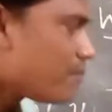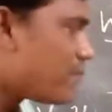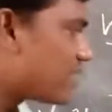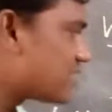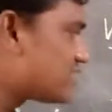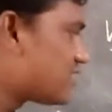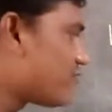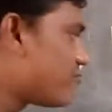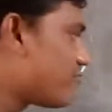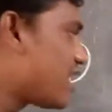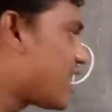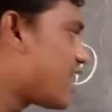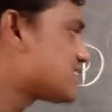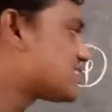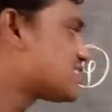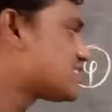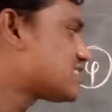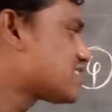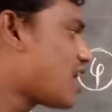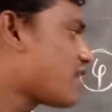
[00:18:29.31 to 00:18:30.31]
but the
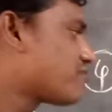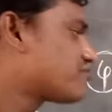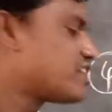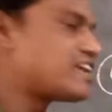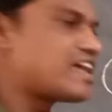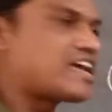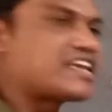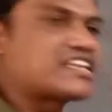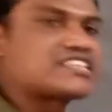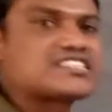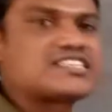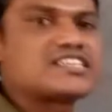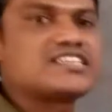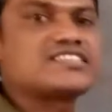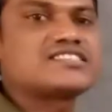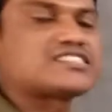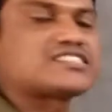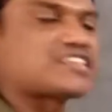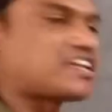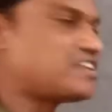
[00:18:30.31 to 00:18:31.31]
velocity of the direction
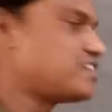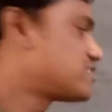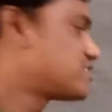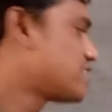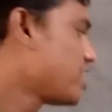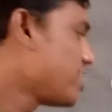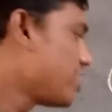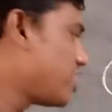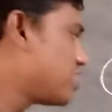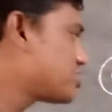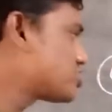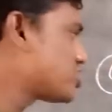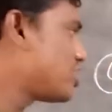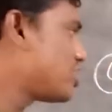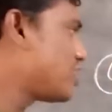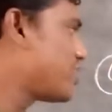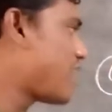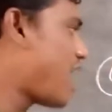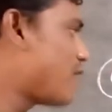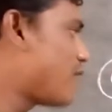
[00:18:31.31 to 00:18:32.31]
is changes.
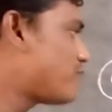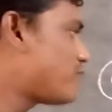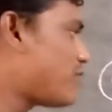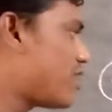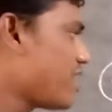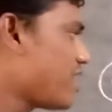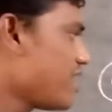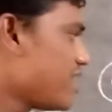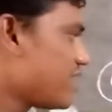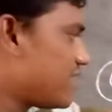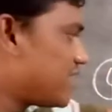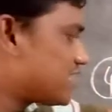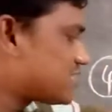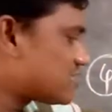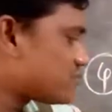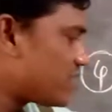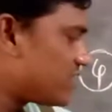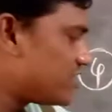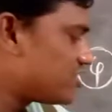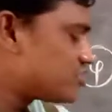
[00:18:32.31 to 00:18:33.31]
Initially upward,
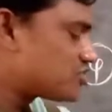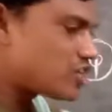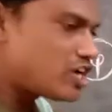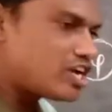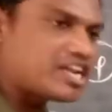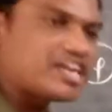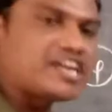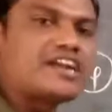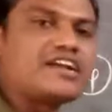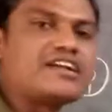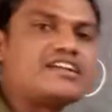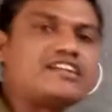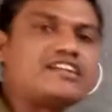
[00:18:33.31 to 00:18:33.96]
next one initially